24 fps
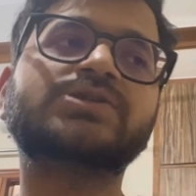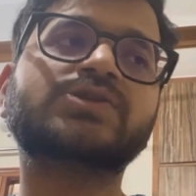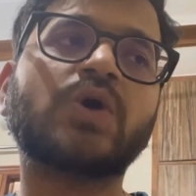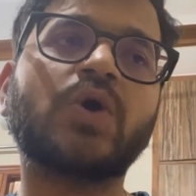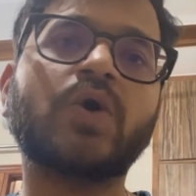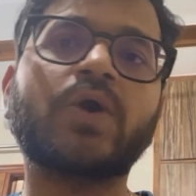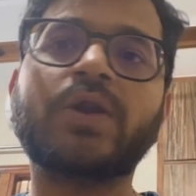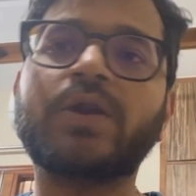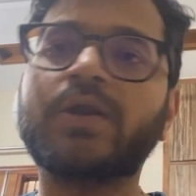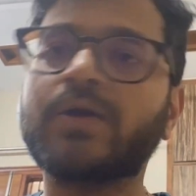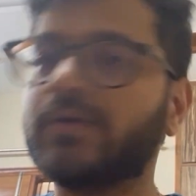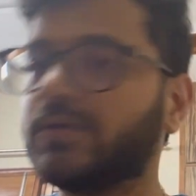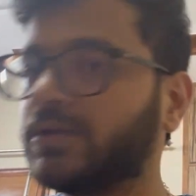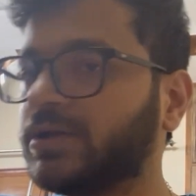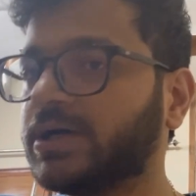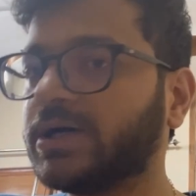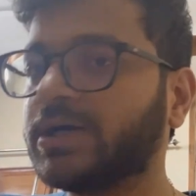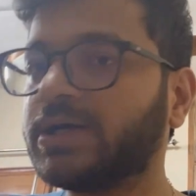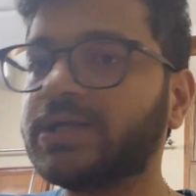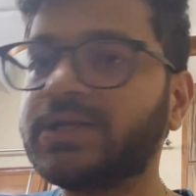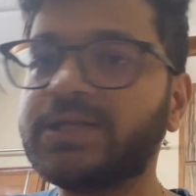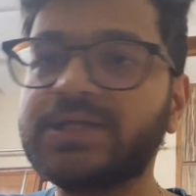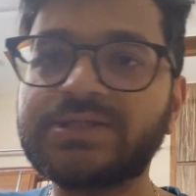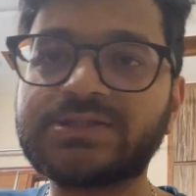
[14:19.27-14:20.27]
on
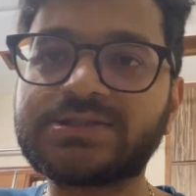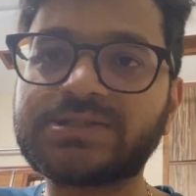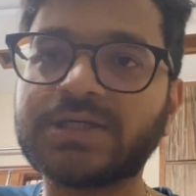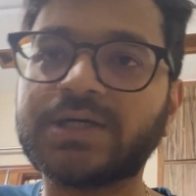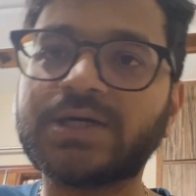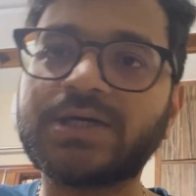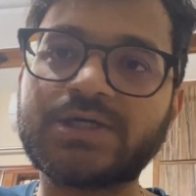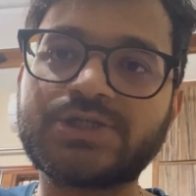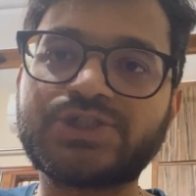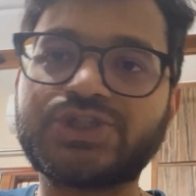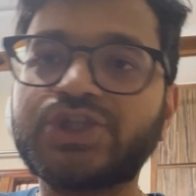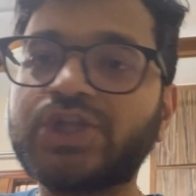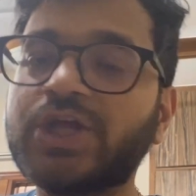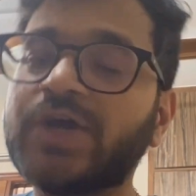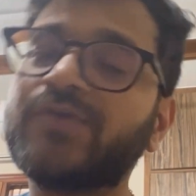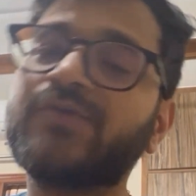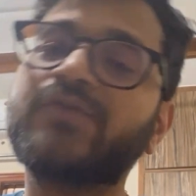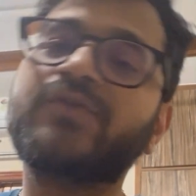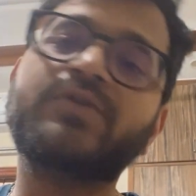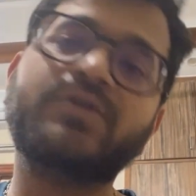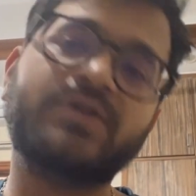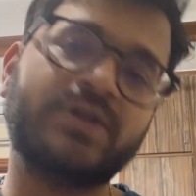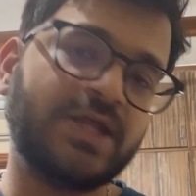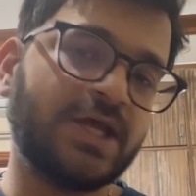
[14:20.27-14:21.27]
the research.
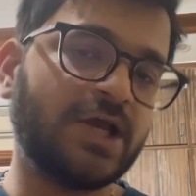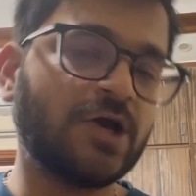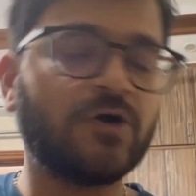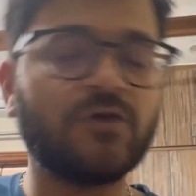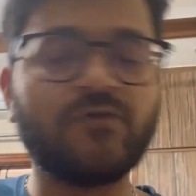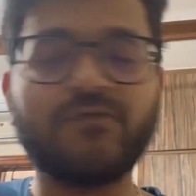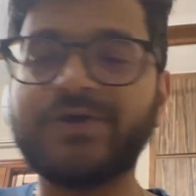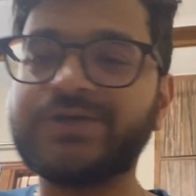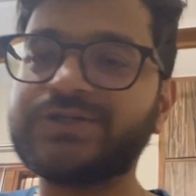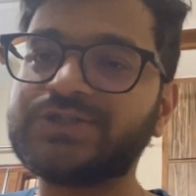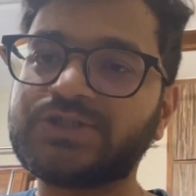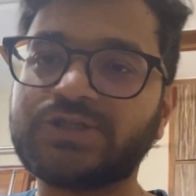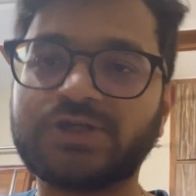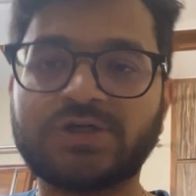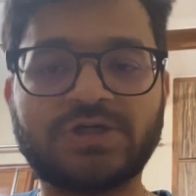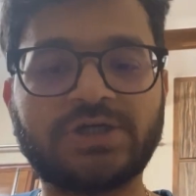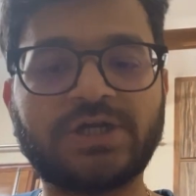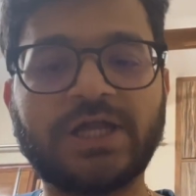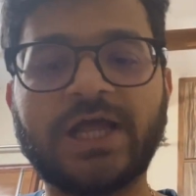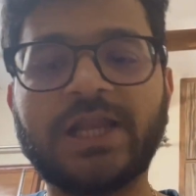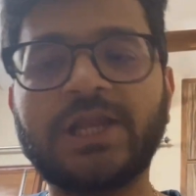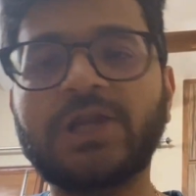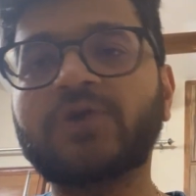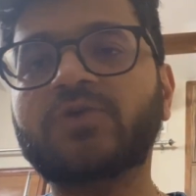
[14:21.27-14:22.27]
They always
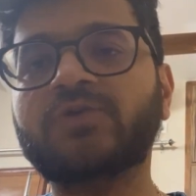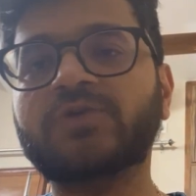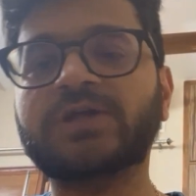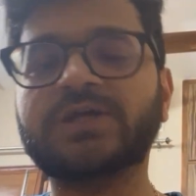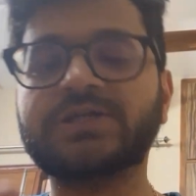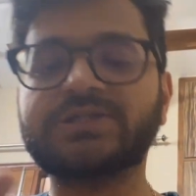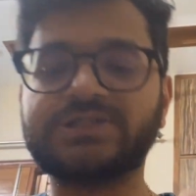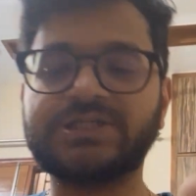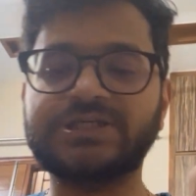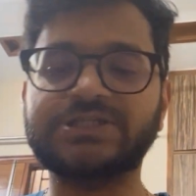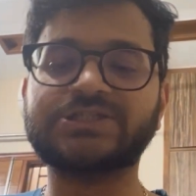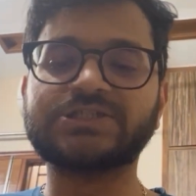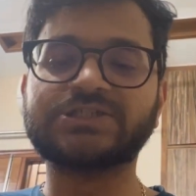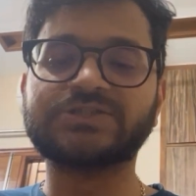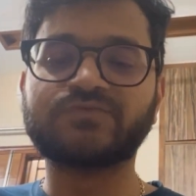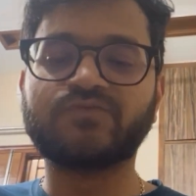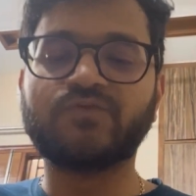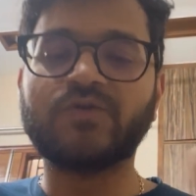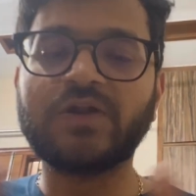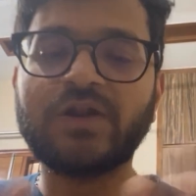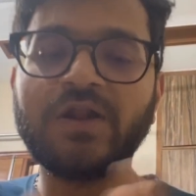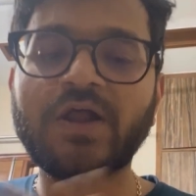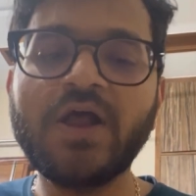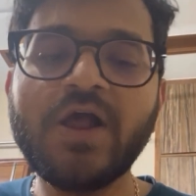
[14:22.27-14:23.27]
tell you the teachers
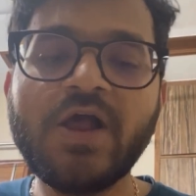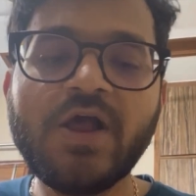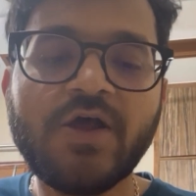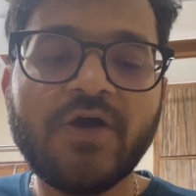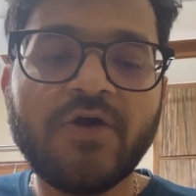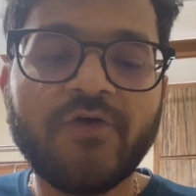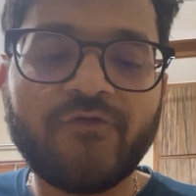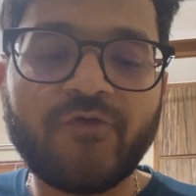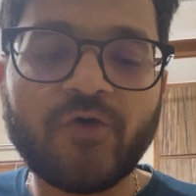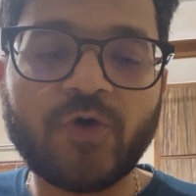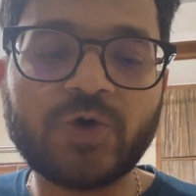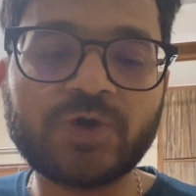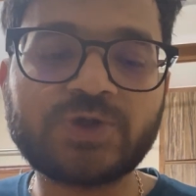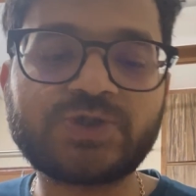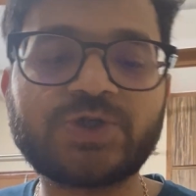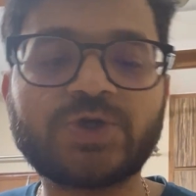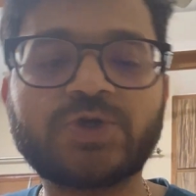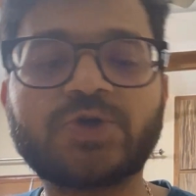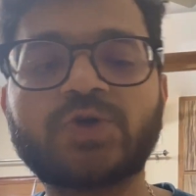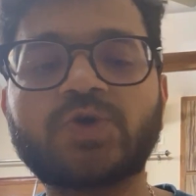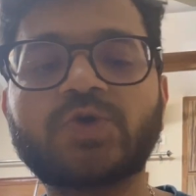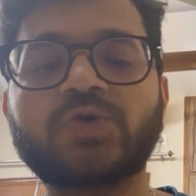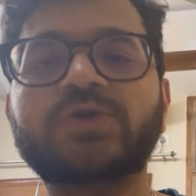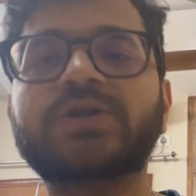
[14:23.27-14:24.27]
will force
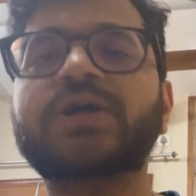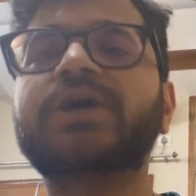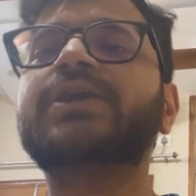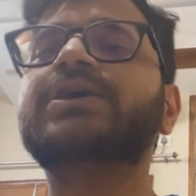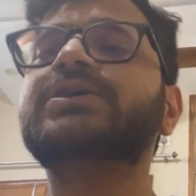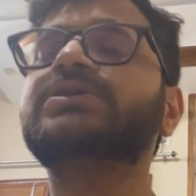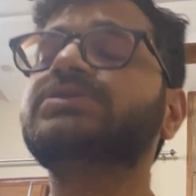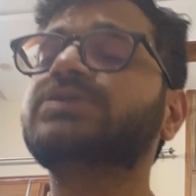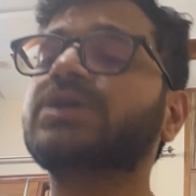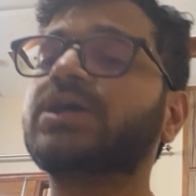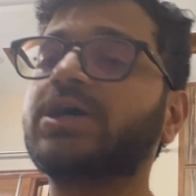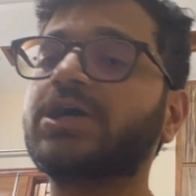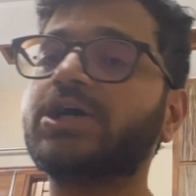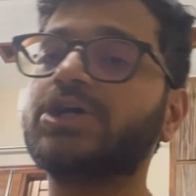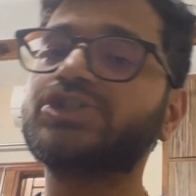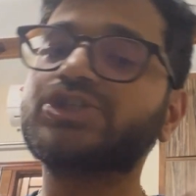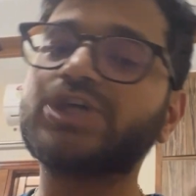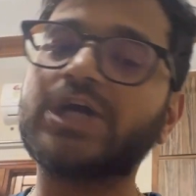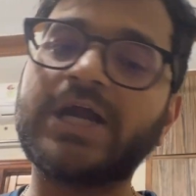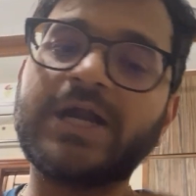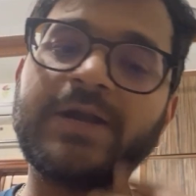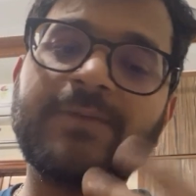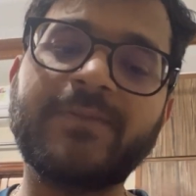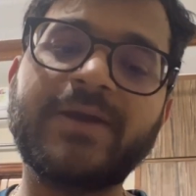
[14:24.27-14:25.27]
you to do the
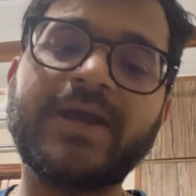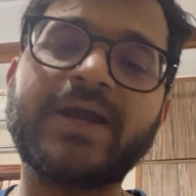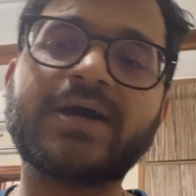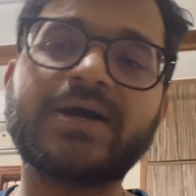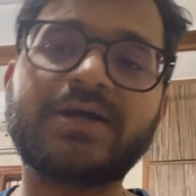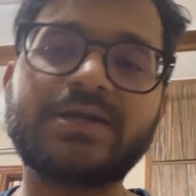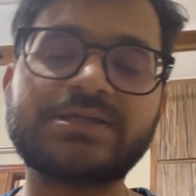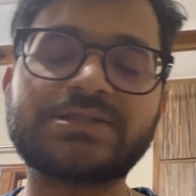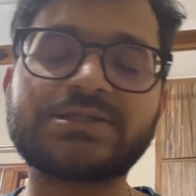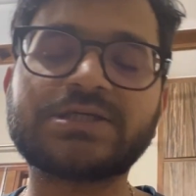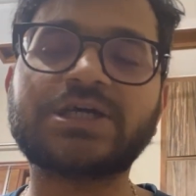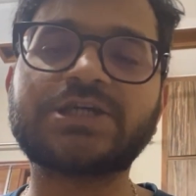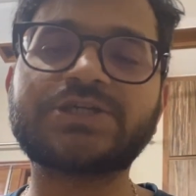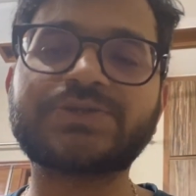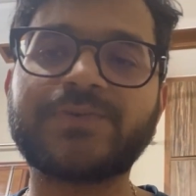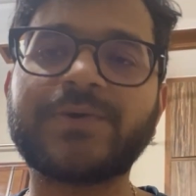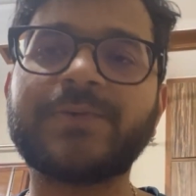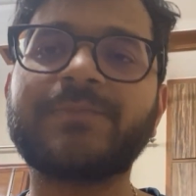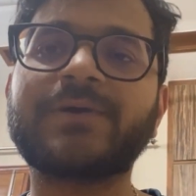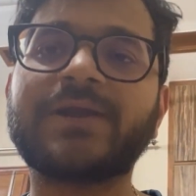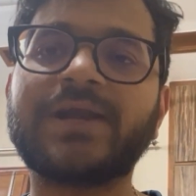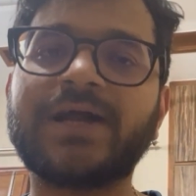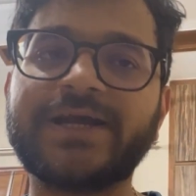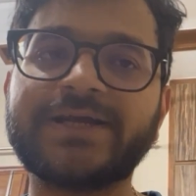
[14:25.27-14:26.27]
research and make a research
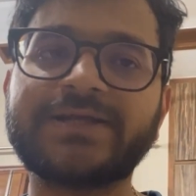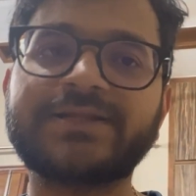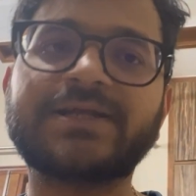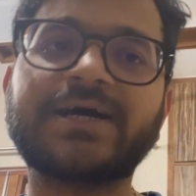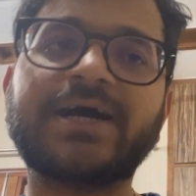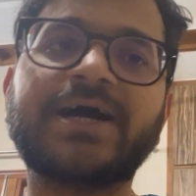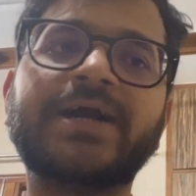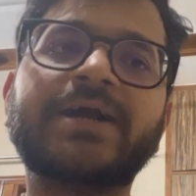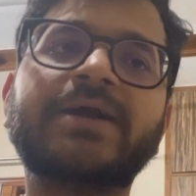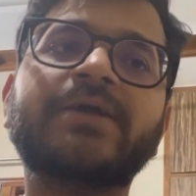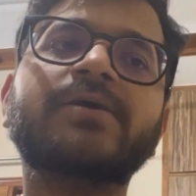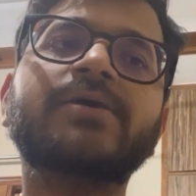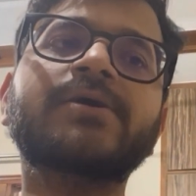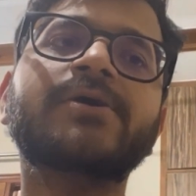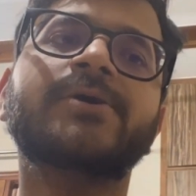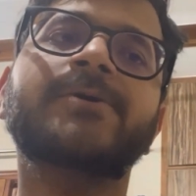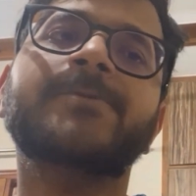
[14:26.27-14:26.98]
paper like that.